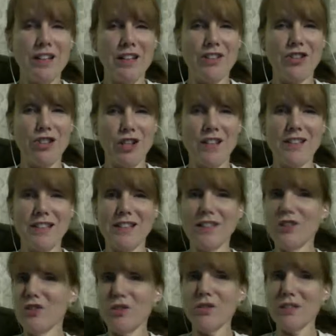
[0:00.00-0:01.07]
just
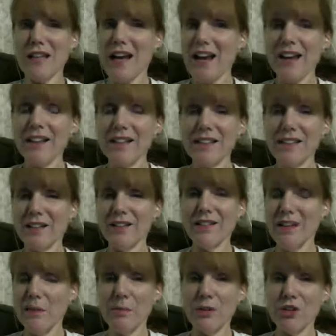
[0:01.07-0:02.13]
digital text and
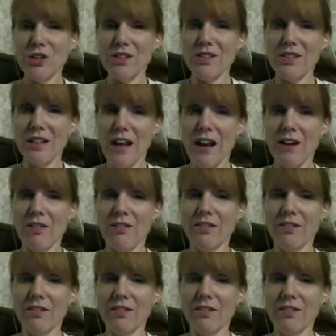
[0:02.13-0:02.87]
images now.